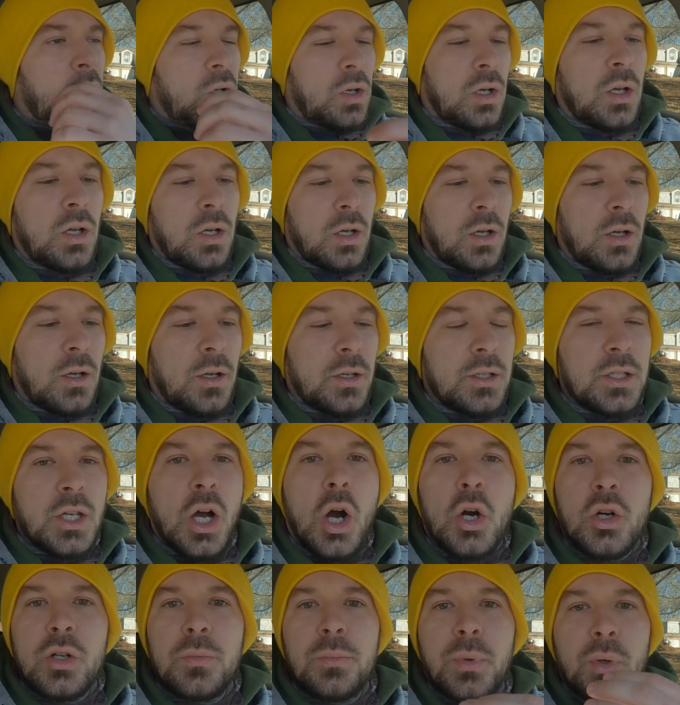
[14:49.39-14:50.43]

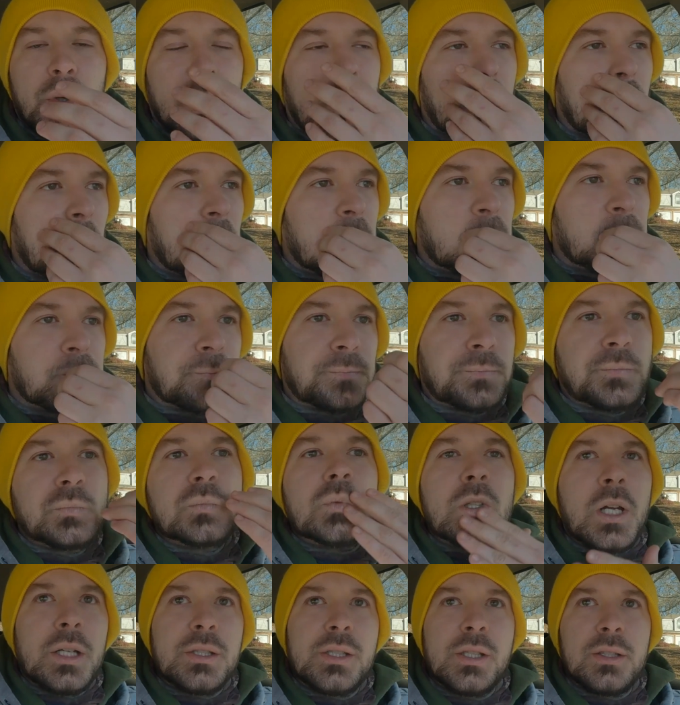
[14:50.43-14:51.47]
Yardbook,
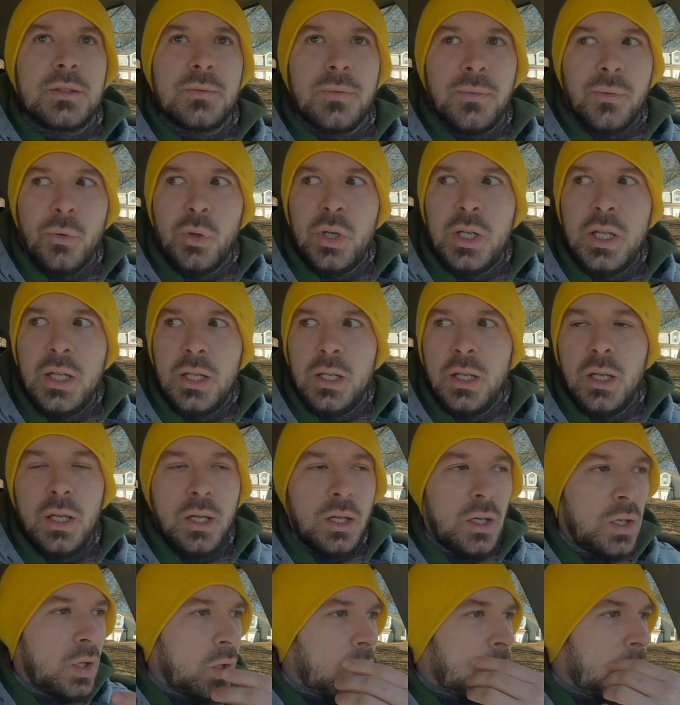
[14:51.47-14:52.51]
because it's free.
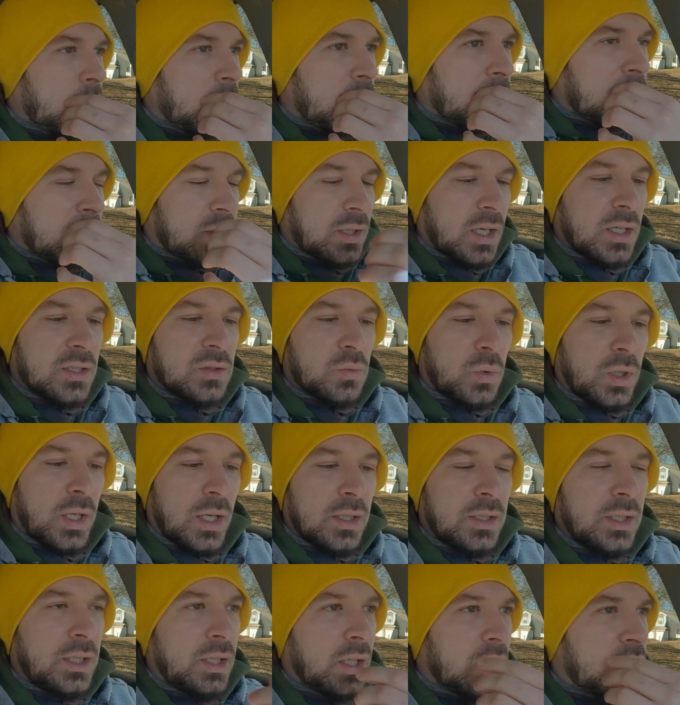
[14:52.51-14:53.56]
It does what I
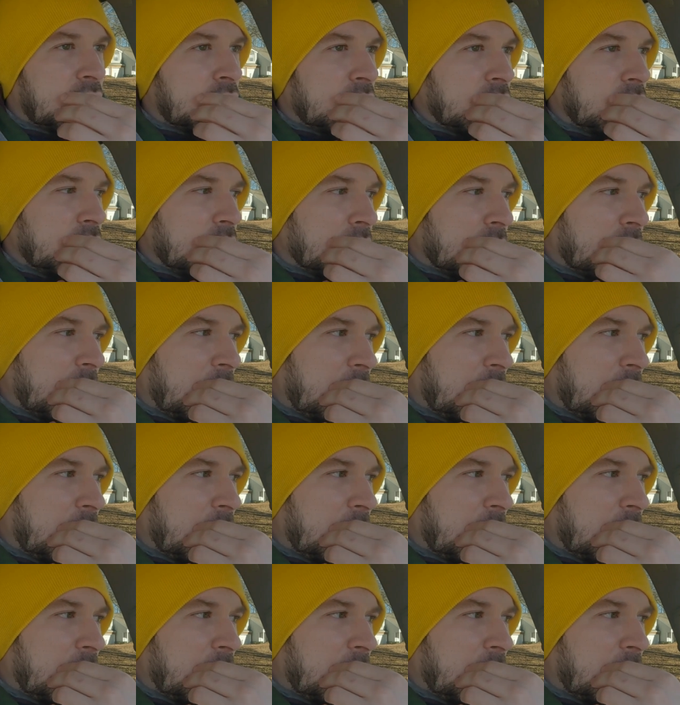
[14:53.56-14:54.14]
need it to do,